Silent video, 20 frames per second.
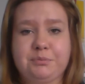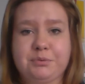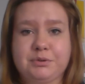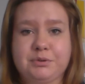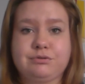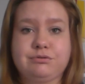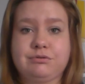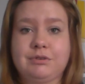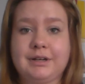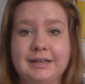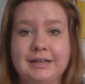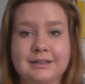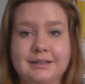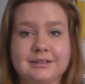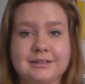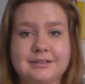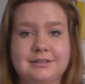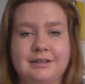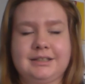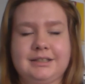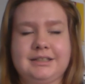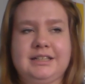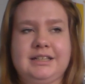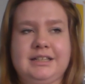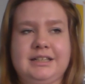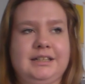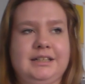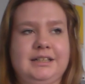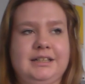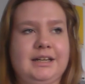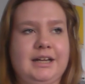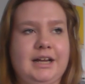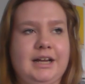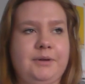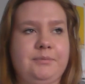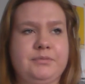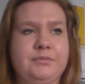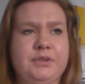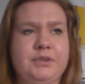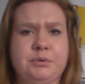was really exciting.
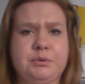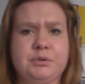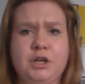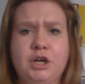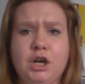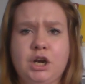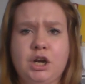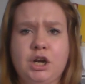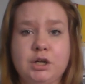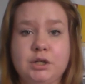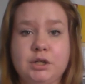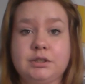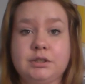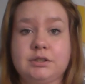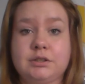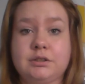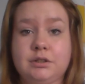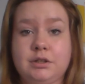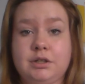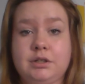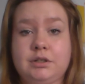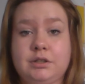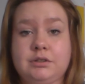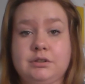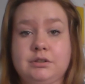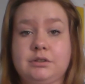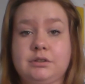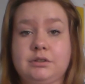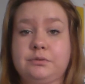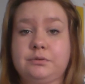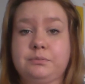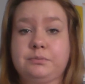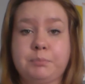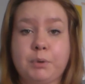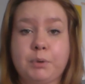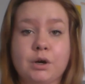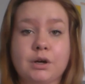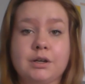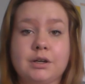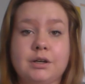There were loads and loads of
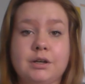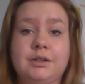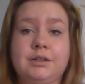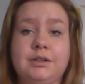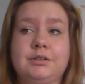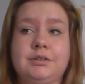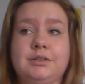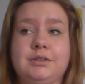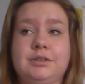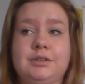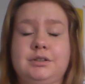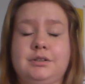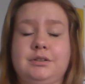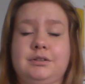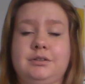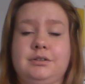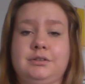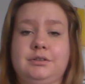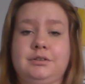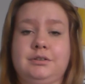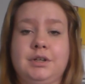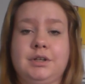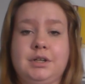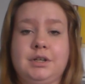booklets and